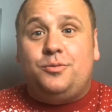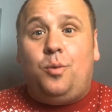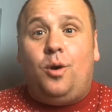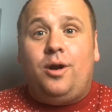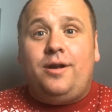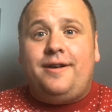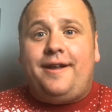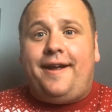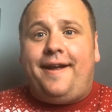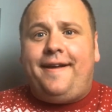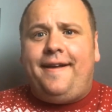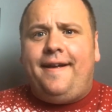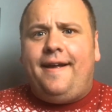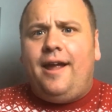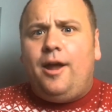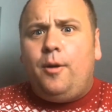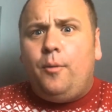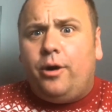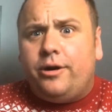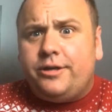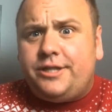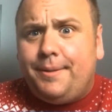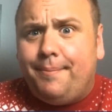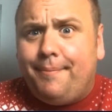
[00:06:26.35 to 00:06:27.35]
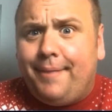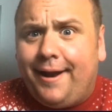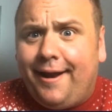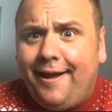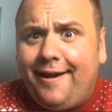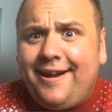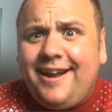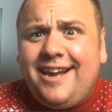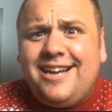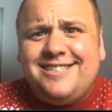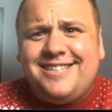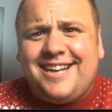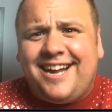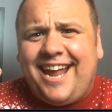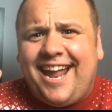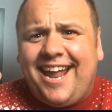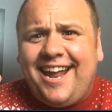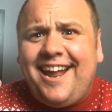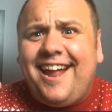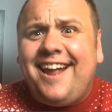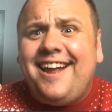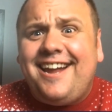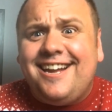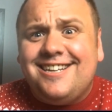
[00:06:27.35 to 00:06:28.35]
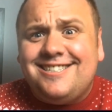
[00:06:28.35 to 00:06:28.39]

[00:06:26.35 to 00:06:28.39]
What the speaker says: One day, you're watching Billy. Gives a gig.